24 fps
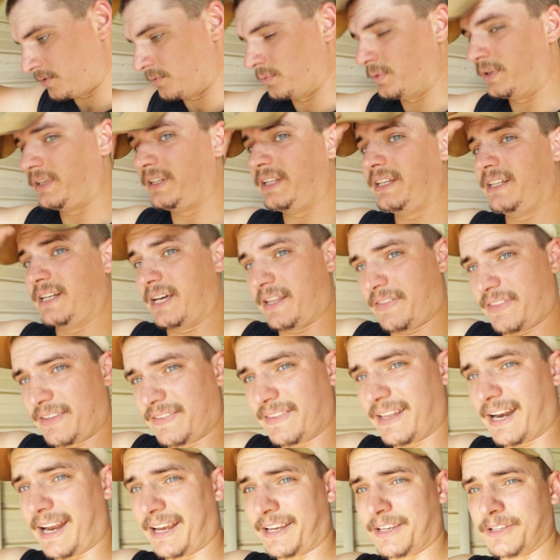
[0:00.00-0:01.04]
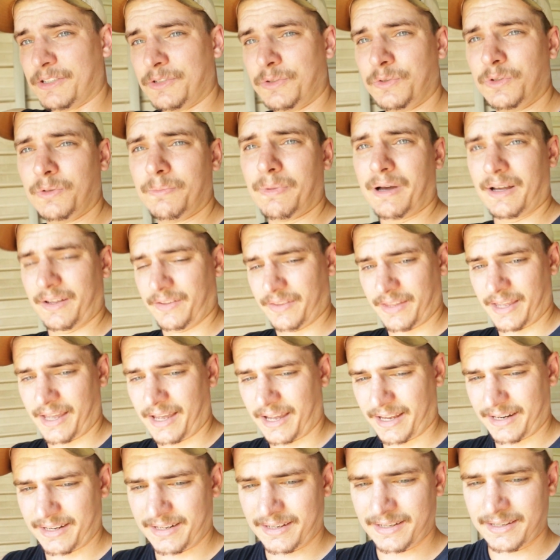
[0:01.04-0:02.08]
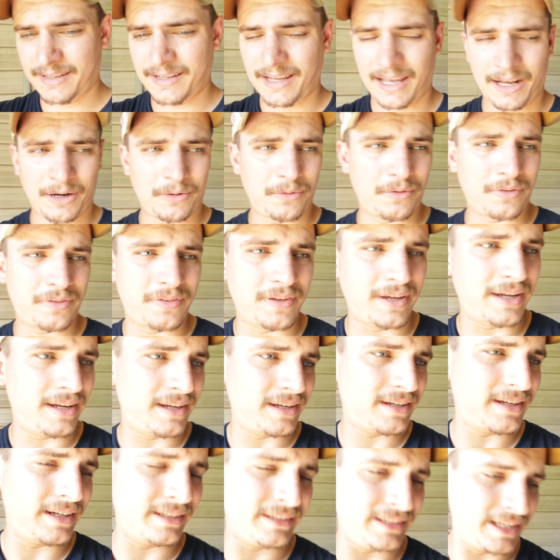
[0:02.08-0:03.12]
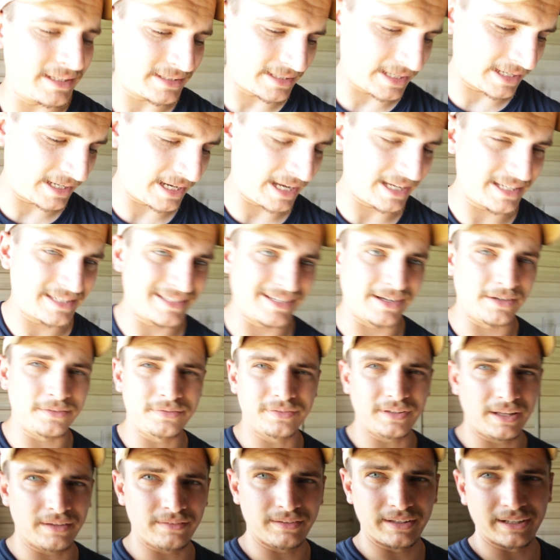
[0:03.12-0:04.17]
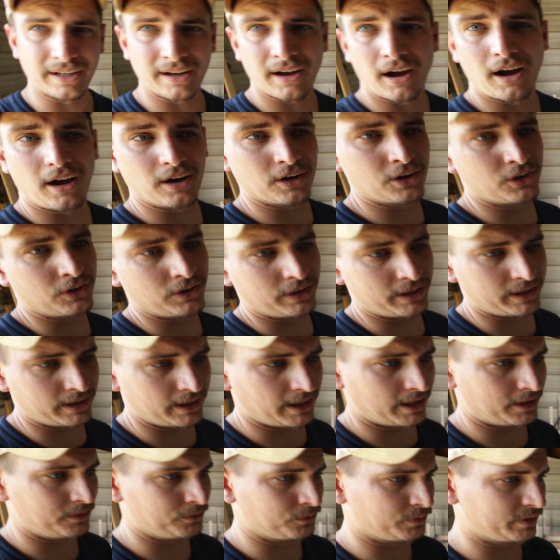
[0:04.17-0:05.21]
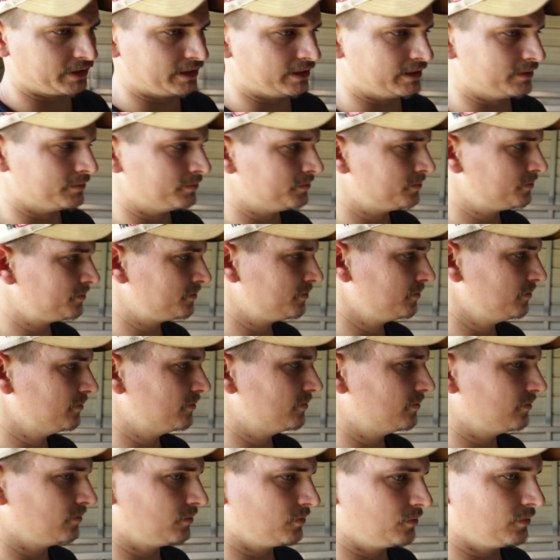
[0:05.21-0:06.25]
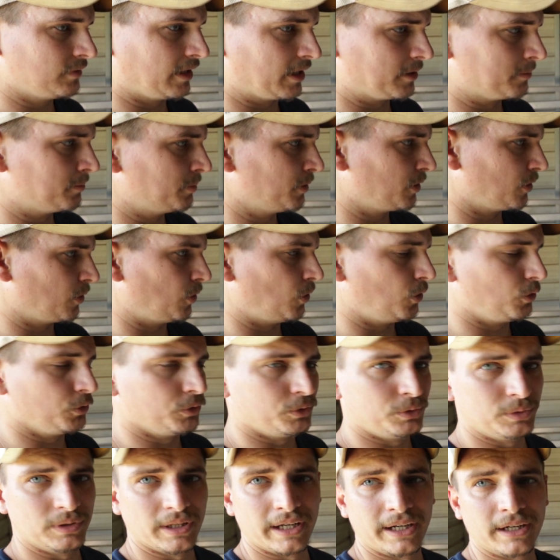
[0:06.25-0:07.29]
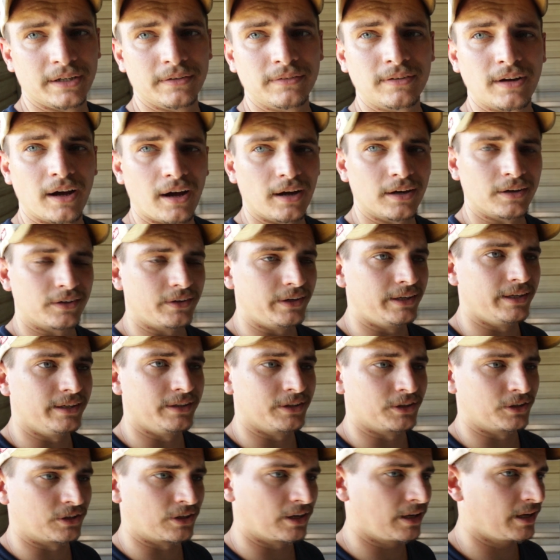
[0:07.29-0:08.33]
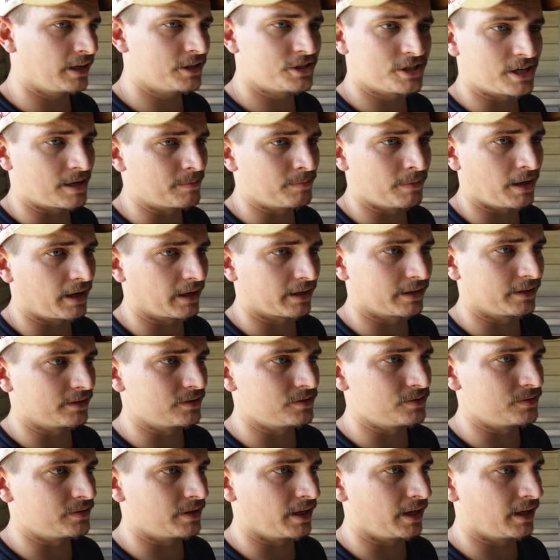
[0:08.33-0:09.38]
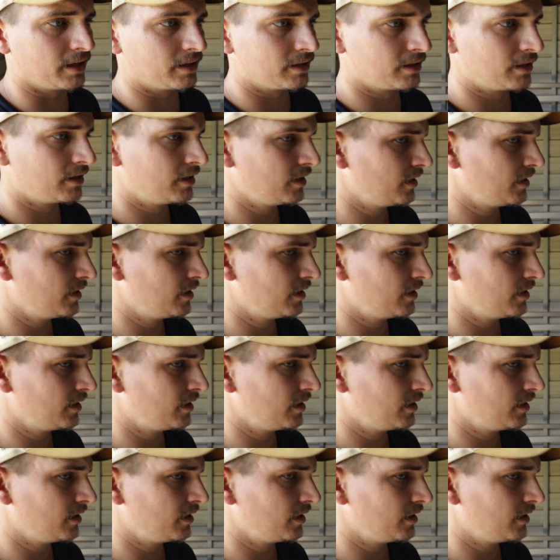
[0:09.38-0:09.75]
nothing that I could do about that, I don't think, unless I got self-leveling concrete and put a whole new layer of concrete in the garage, and I'm not gonna do that.